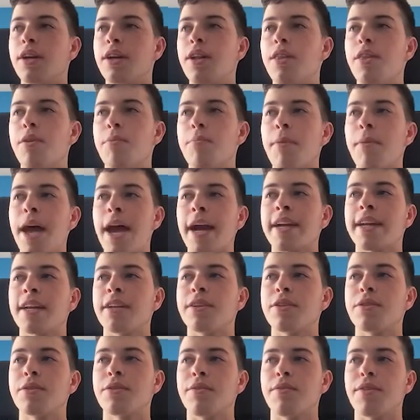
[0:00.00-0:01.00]
the
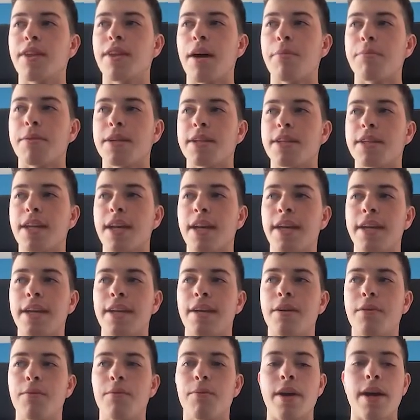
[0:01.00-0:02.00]
magnitude of that
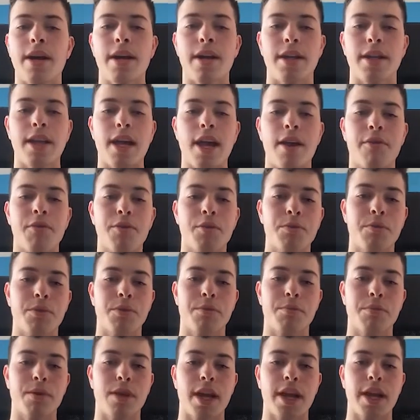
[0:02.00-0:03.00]
mistake when everyone was
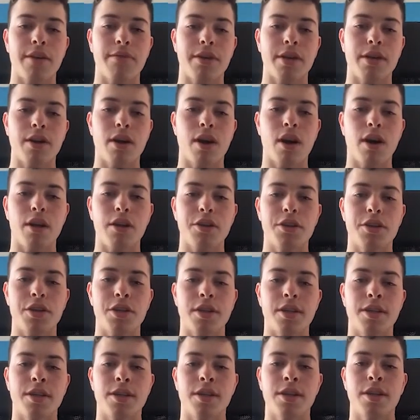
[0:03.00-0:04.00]
applying for
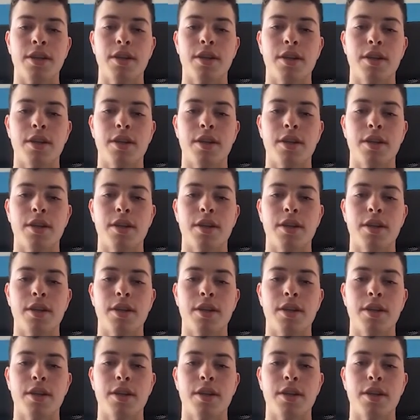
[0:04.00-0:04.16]
colleges